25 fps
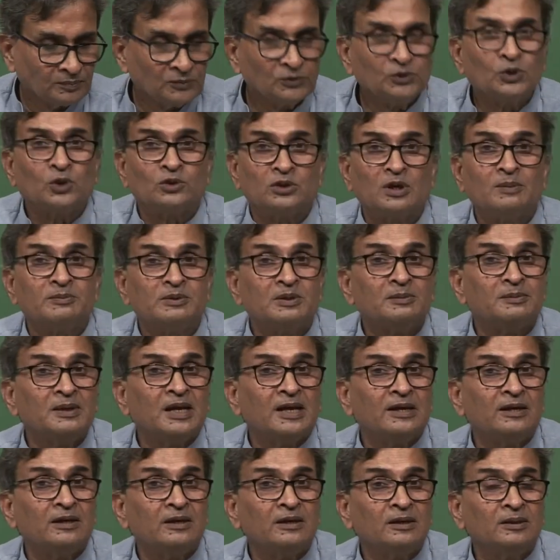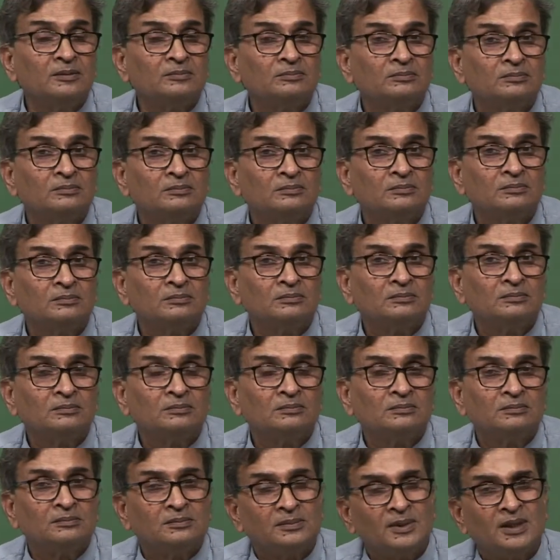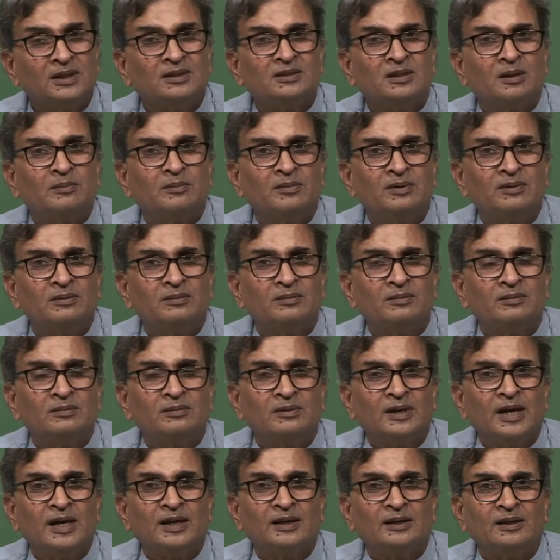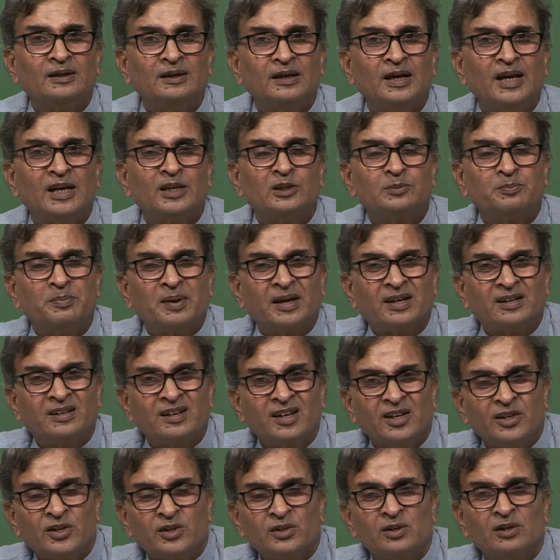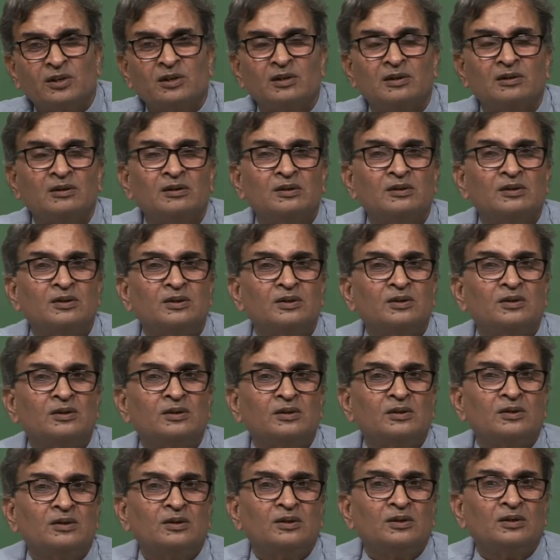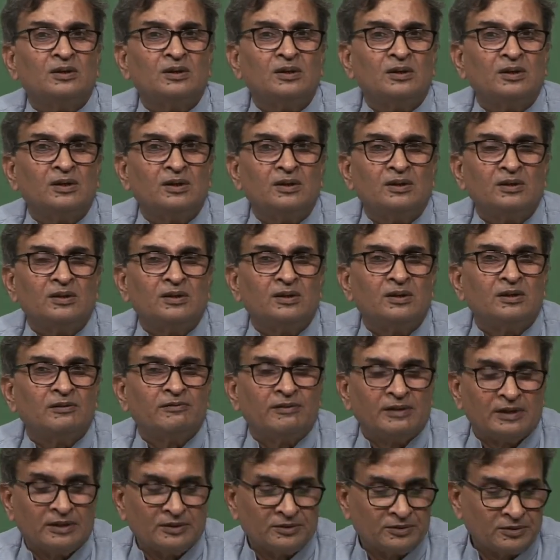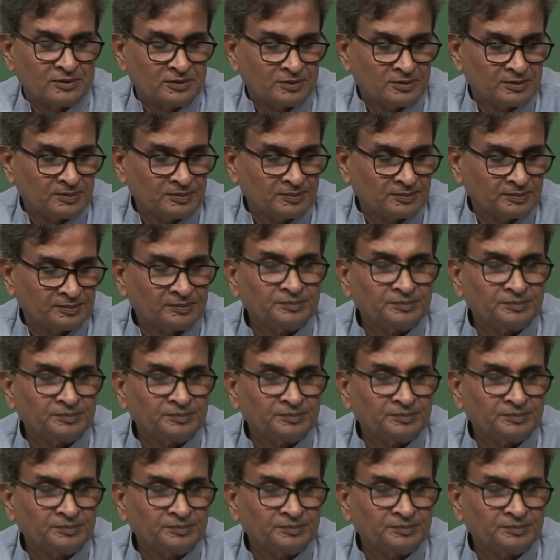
So, some similarity and some expectational uh, differences.